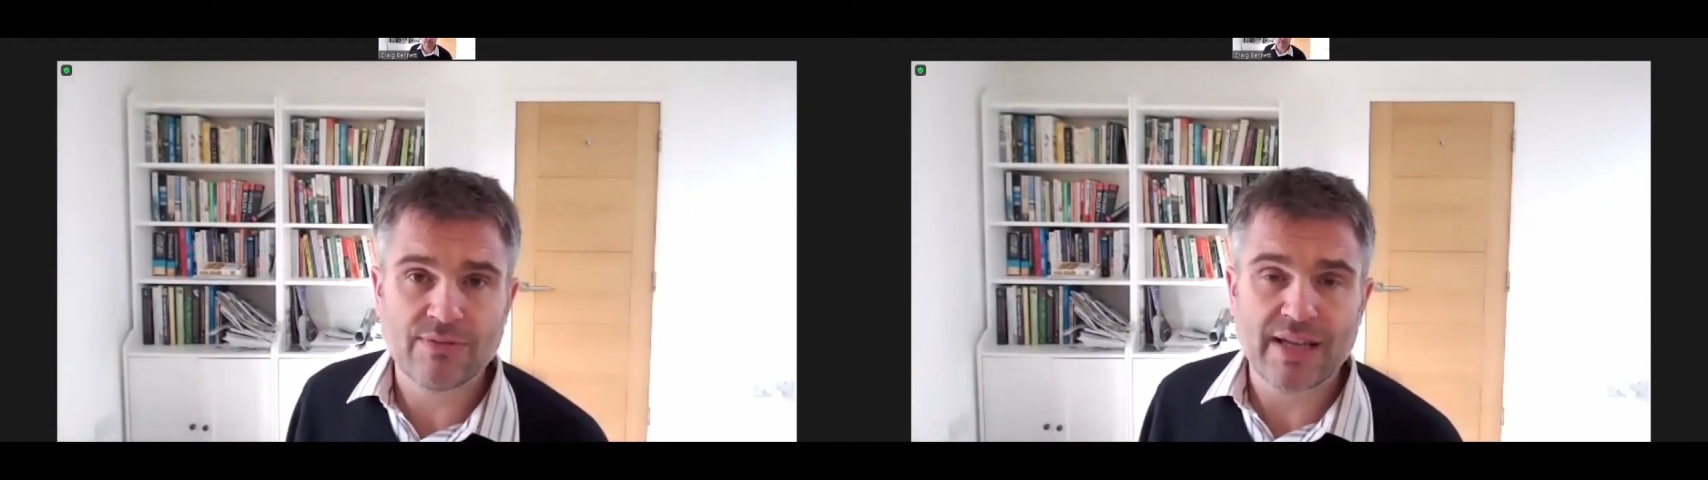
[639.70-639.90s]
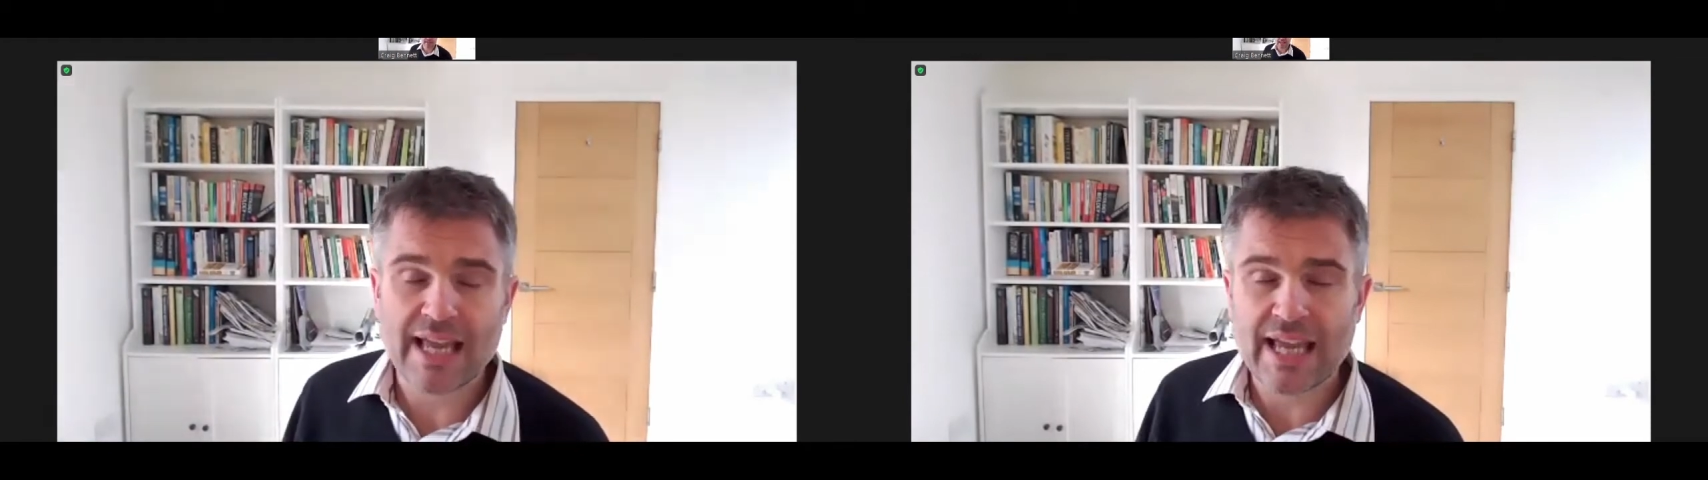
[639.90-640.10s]

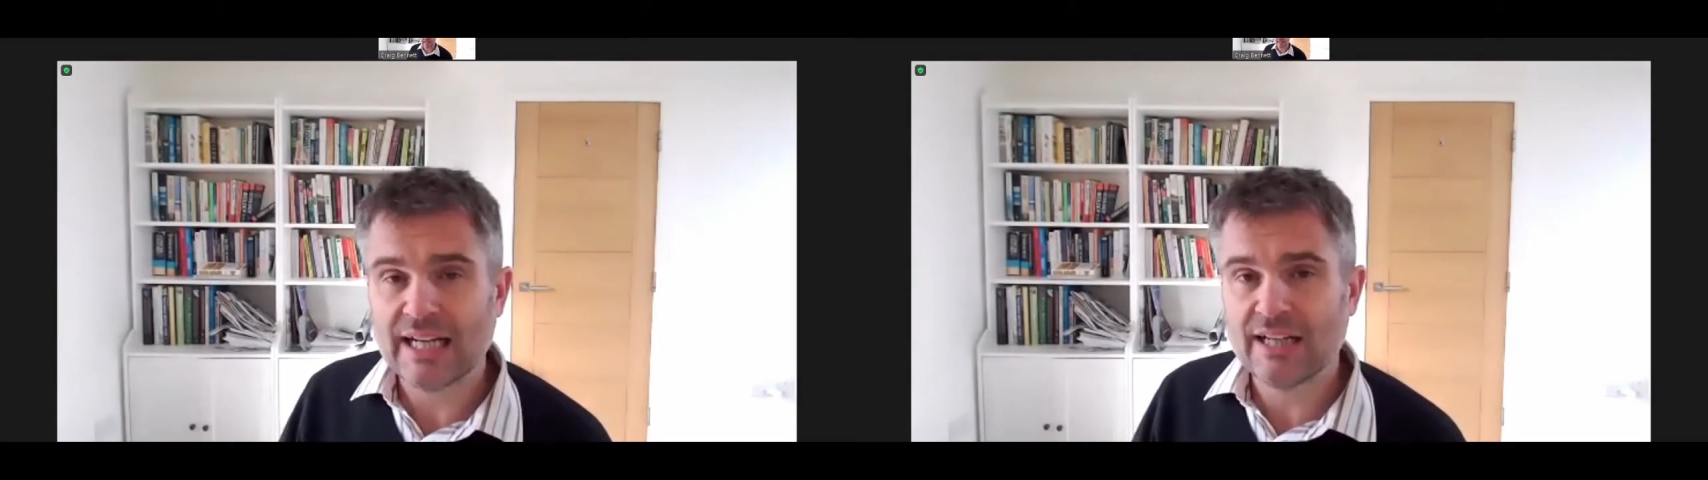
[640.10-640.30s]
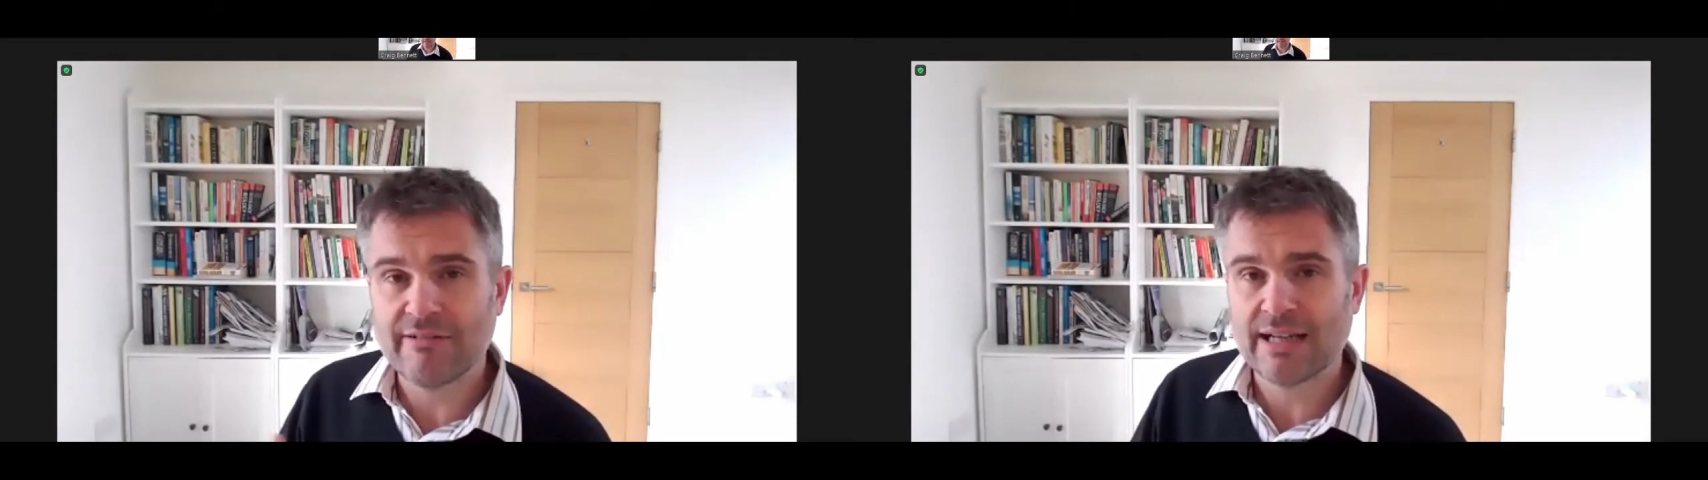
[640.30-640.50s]
in and
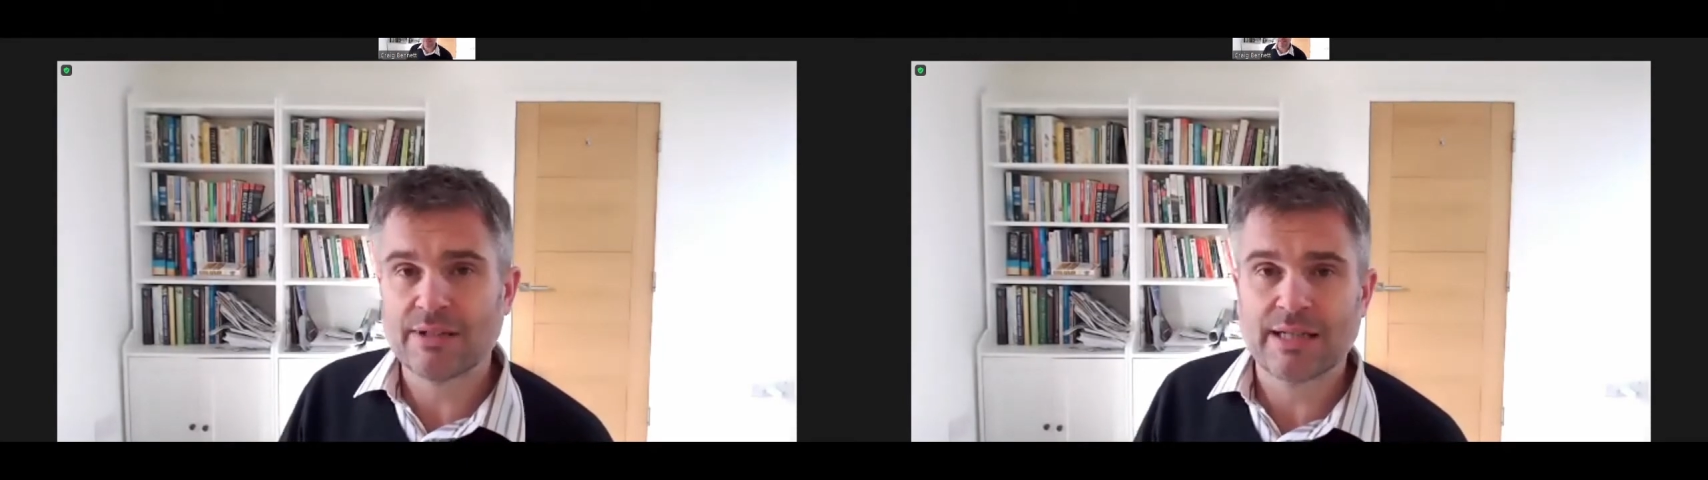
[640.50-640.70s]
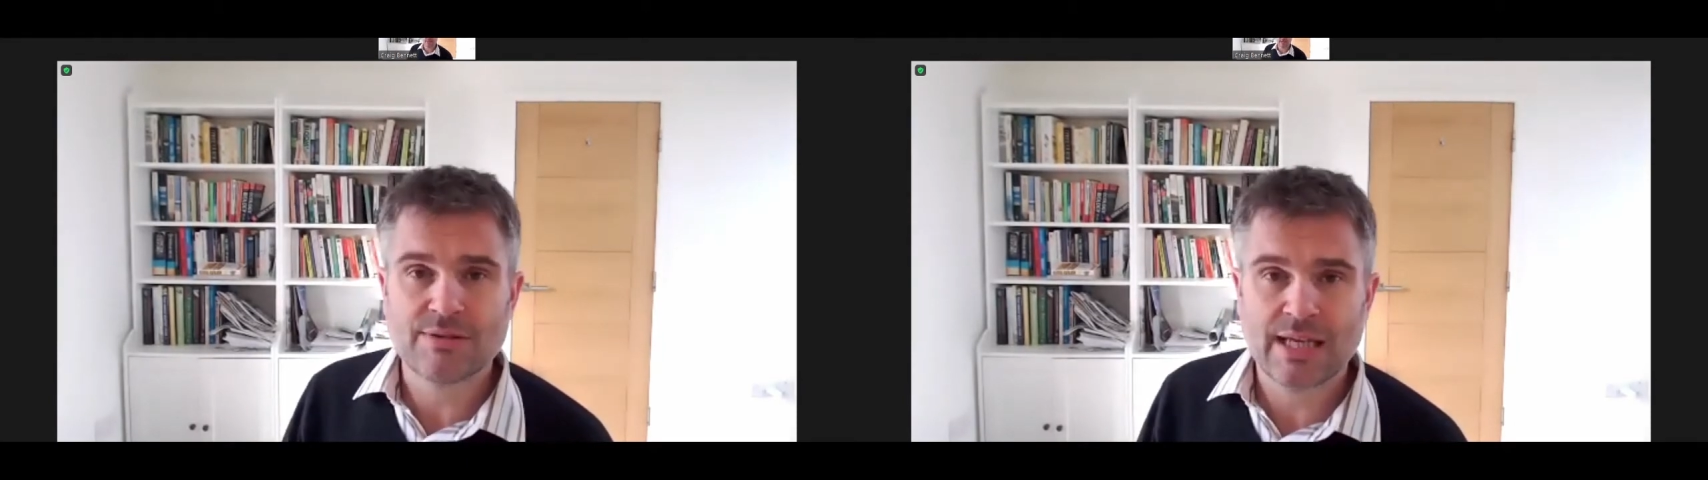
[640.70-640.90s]
around our
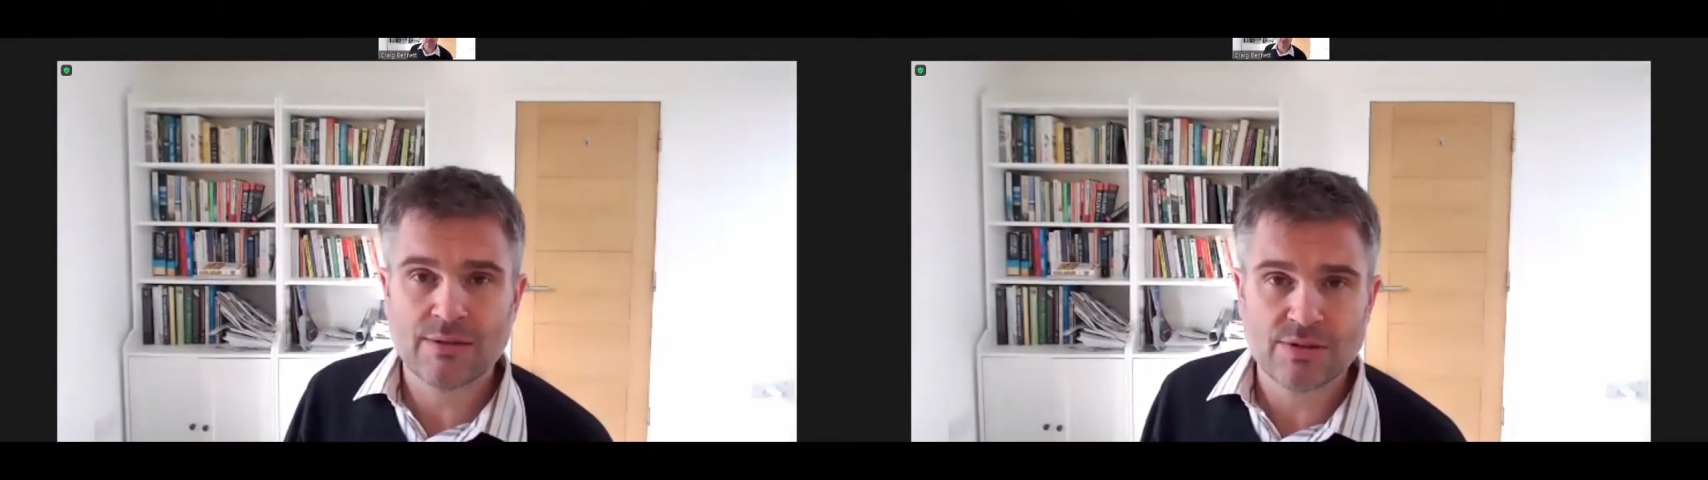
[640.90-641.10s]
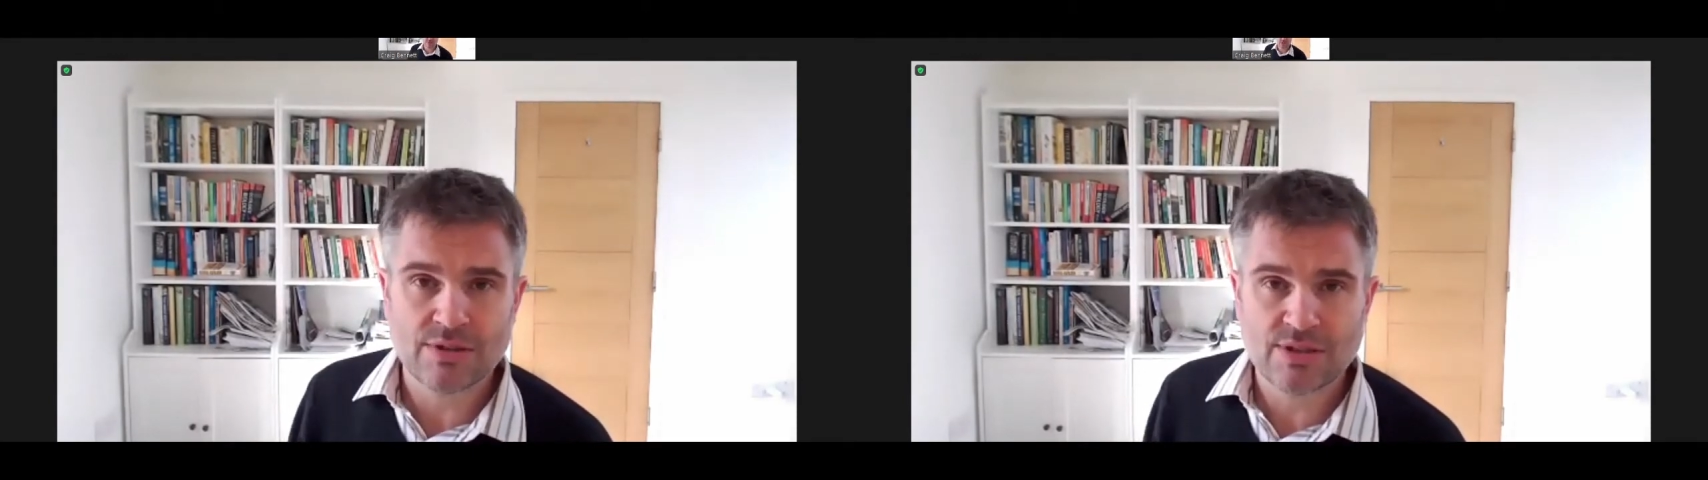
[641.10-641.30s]
towns
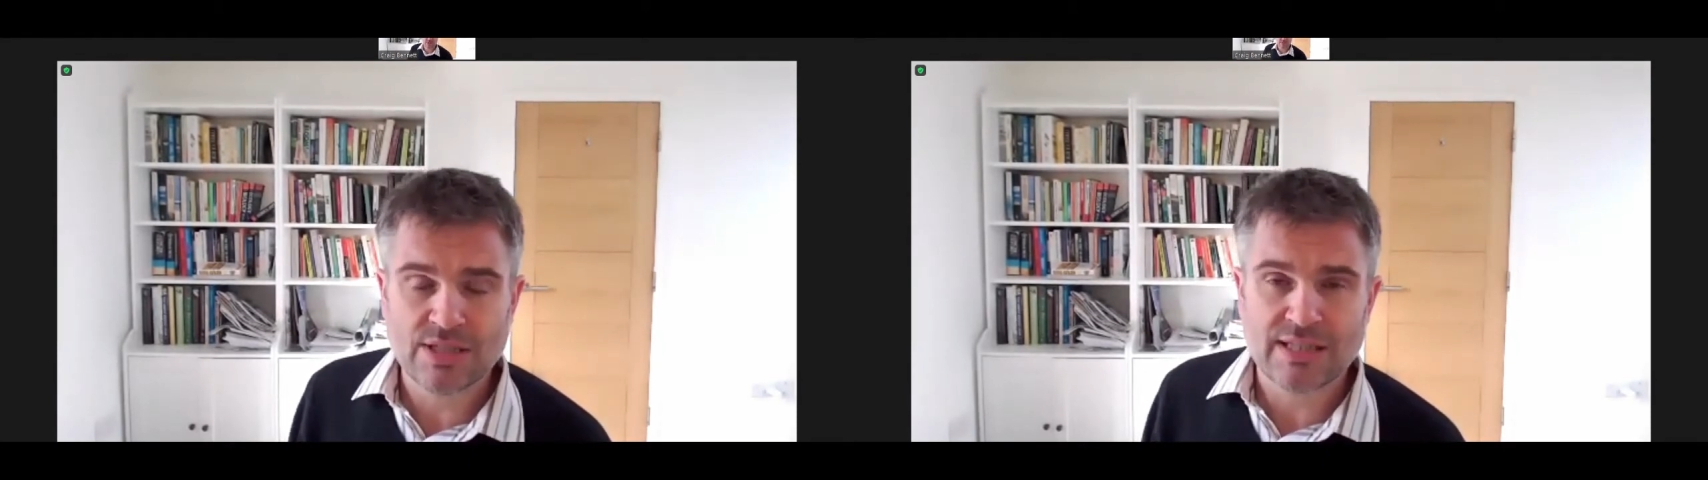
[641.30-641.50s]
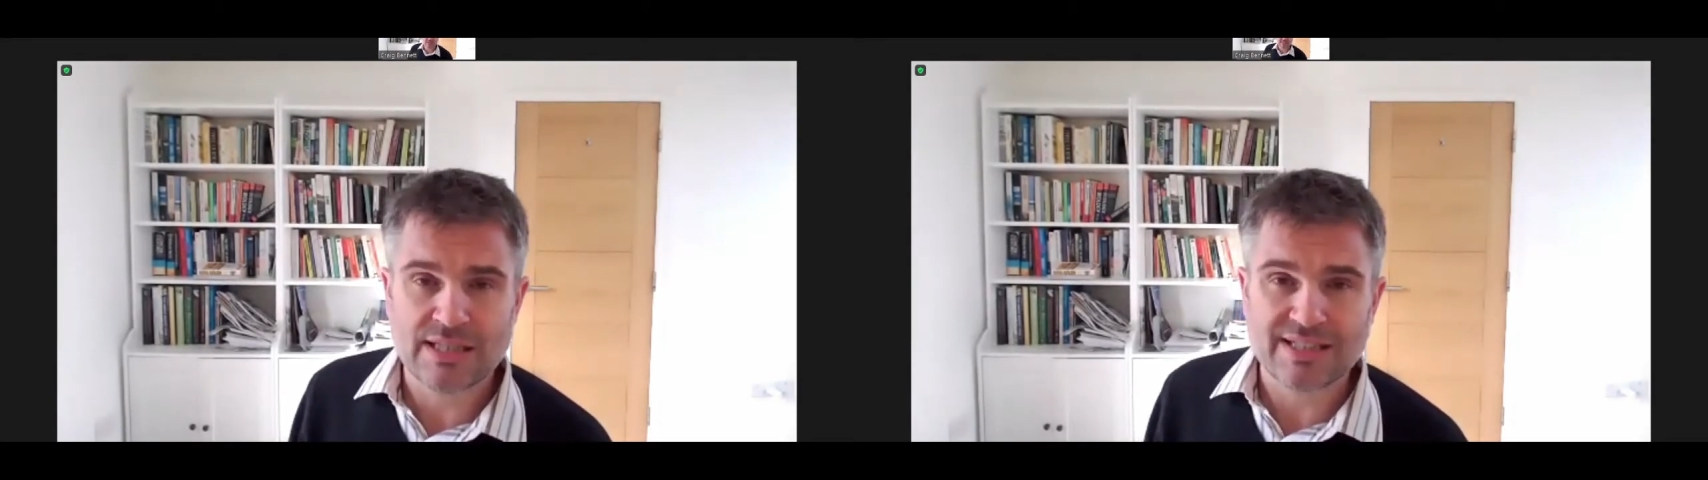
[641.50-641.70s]
and cities,